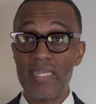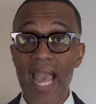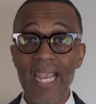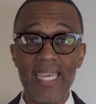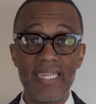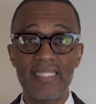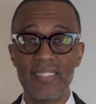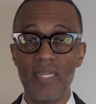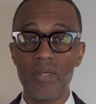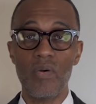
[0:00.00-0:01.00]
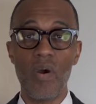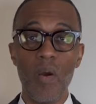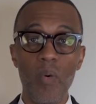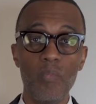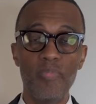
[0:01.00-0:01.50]
Not getting stuck on
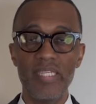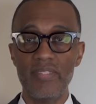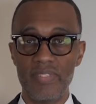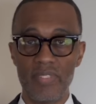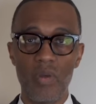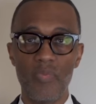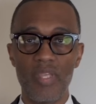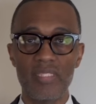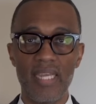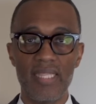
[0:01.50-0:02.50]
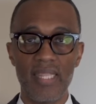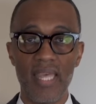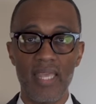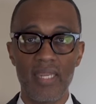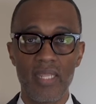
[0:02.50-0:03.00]
old beefs and old things like
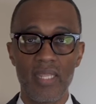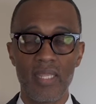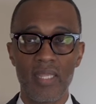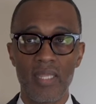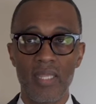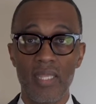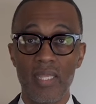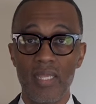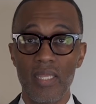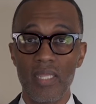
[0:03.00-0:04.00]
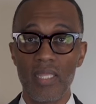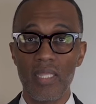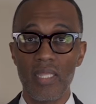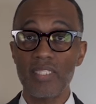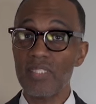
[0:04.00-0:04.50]
that.
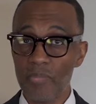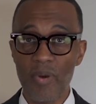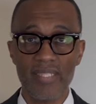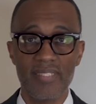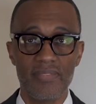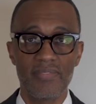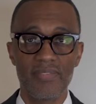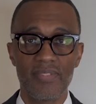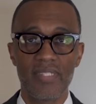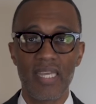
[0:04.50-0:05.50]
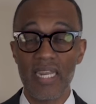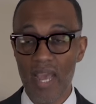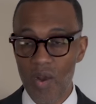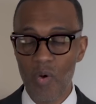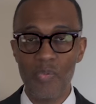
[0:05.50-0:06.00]
It's impressive. And
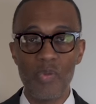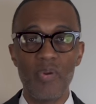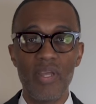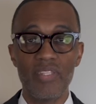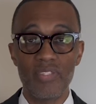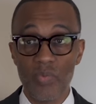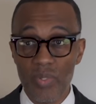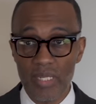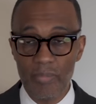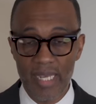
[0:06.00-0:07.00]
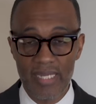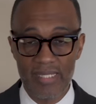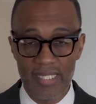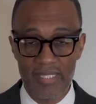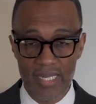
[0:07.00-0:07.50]
I hope you brothers are really paying
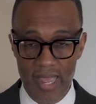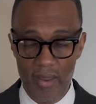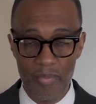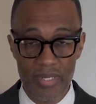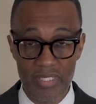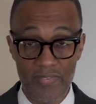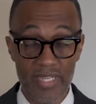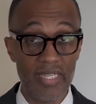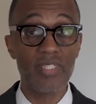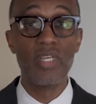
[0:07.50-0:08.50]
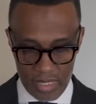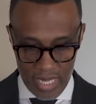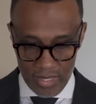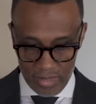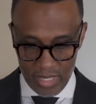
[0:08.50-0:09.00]
attention to how impressive it is.
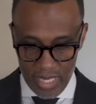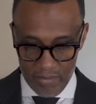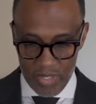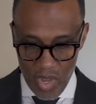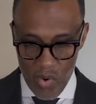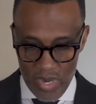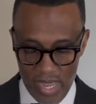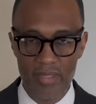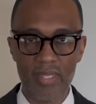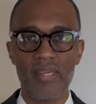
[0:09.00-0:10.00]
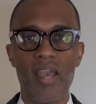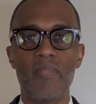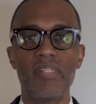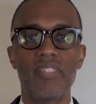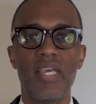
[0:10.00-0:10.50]
Let him, let him know down in the
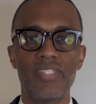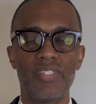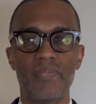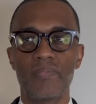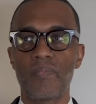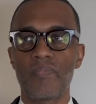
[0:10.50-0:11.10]
comment section